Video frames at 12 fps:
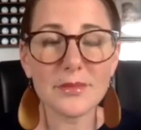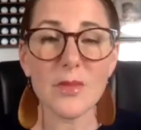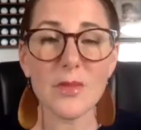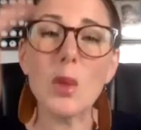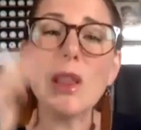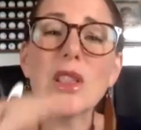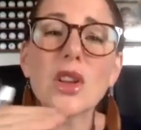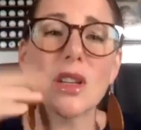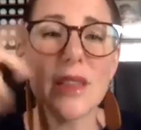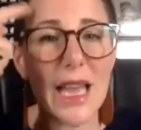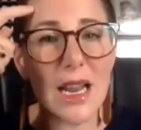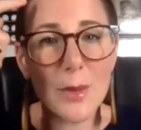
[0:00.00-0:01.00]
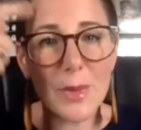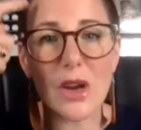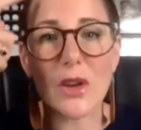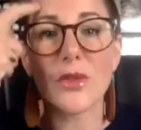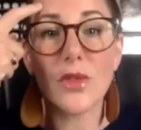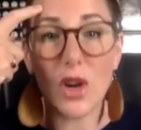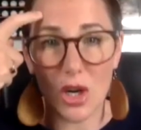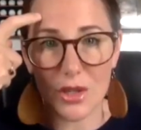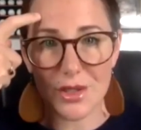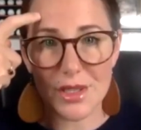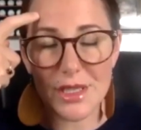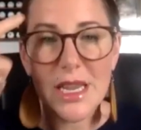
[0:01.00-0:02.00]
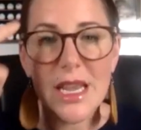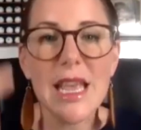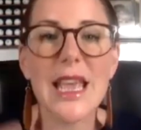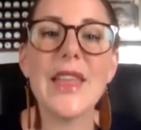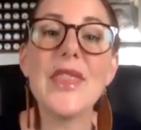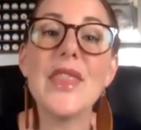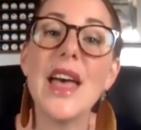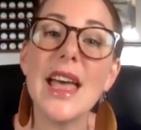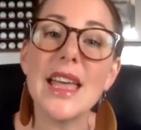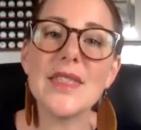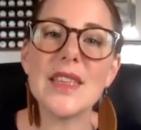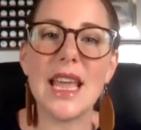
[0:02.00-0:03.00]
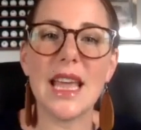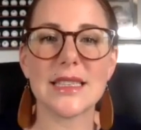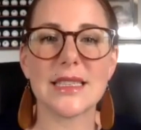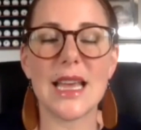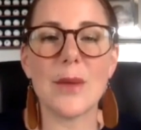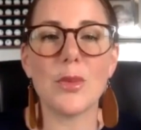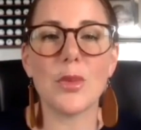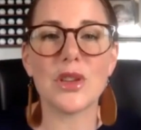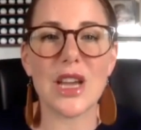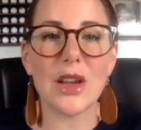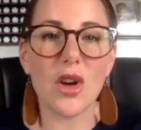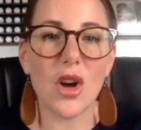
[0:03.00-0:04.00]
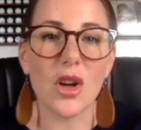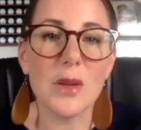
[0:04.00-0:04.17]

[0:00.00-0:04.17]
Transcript: We learn that up here first. And then the next step, which I call